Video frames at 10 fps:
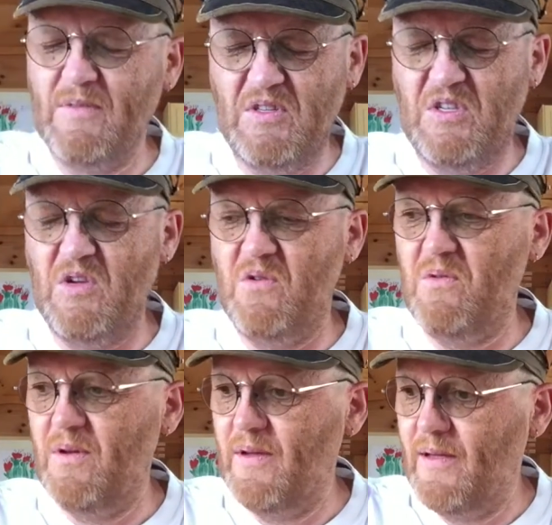
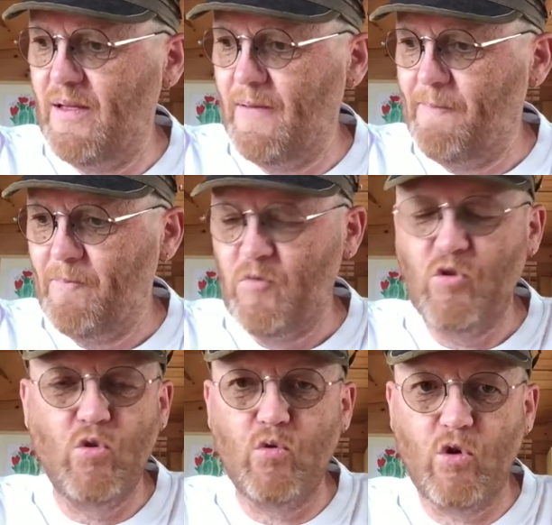You
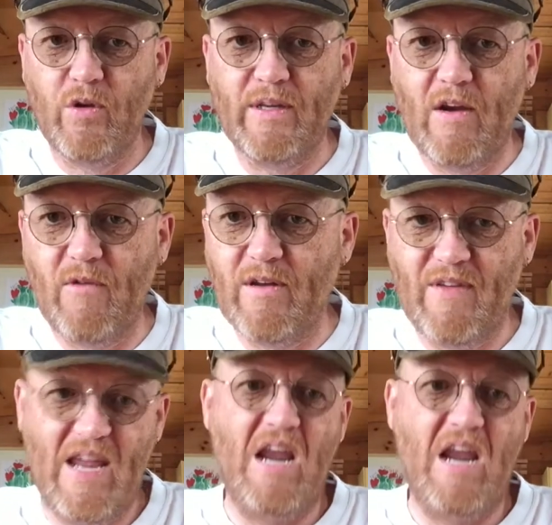couldn't get rid of